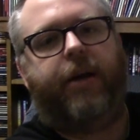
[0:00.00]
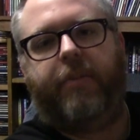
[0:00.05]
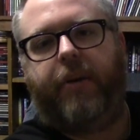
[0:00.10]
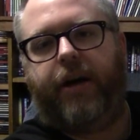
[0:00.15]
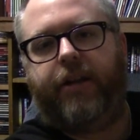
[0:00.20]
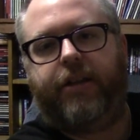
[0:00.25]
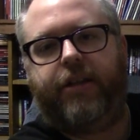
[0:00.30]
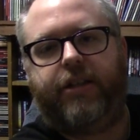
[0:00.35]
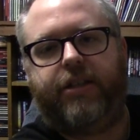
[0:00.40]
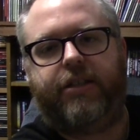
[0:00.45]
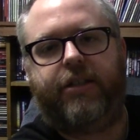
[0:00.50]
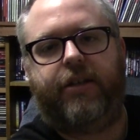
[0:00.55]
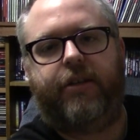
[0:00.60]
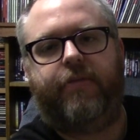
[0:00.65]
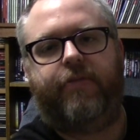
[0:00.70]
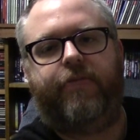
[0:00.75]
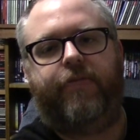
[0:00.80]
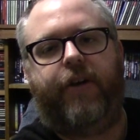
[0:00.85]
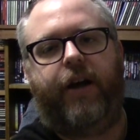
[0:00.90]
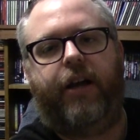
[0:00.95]
I bought this,
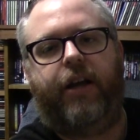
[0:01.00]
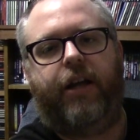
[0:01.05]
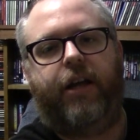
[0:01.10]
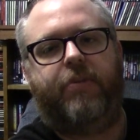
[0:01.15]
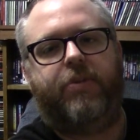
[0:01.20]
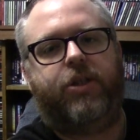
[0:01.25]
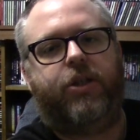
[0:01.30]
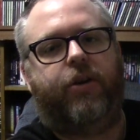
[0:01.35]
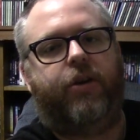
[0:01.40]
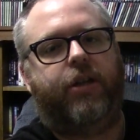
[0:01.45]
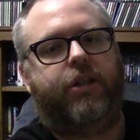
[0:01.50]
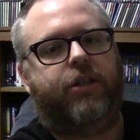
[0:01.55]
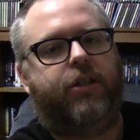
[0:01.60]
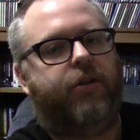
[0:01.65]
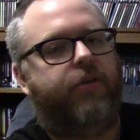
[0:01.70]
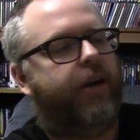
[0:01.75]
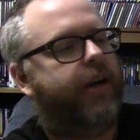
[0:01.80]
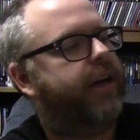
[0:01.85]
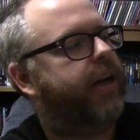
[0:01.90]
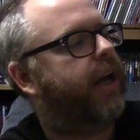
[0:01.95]
and finally I'm showing it
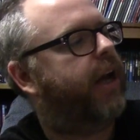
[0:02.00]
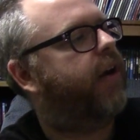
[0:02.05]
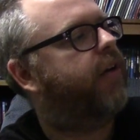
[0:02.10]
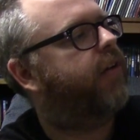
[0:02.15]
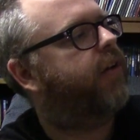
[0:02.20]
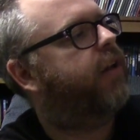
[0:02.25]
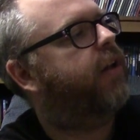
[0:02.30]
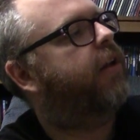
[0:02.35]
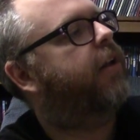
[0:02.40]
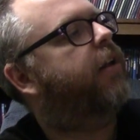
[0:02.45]
to you right now.